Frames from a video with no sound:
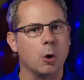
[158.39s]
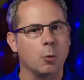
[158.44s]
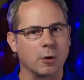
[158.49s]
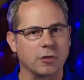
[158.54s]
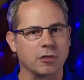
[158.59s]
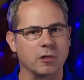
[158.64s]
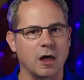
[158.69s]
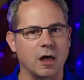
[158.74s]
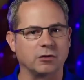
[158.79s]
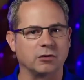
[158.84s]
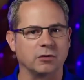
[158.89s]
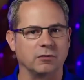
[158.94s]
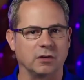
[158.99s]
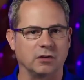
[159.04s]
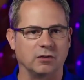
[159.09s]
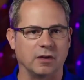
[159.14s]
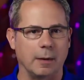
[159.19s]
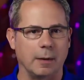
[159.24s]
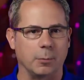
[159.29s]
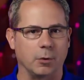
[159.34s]
with lots of
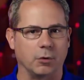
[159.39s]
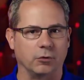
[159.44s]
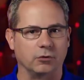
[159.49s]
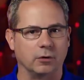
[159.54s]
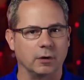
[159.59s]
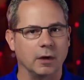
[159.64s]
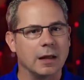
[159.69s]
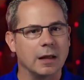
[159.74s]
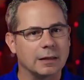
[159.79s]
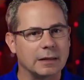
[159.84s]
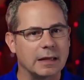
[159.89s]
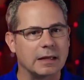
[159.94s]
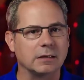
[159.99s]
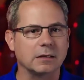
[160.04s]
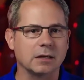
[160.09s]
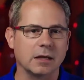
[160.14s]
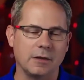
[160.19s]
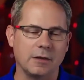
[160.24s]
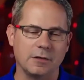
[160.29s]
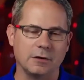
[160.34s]
examples,
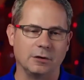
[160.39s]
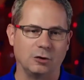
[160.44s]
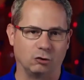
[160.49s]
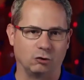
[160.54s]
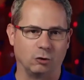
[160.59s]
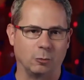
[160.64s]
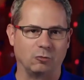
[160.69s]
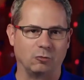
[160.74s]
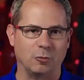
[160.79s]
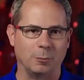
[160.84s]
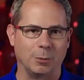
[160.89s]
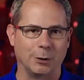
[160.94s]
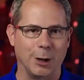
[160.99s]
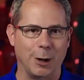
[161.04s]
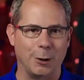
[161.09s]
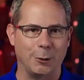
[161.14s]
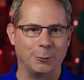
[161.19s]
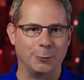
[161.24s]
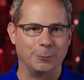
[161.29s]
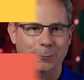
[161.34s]
linked in the description
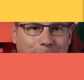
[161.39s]
below.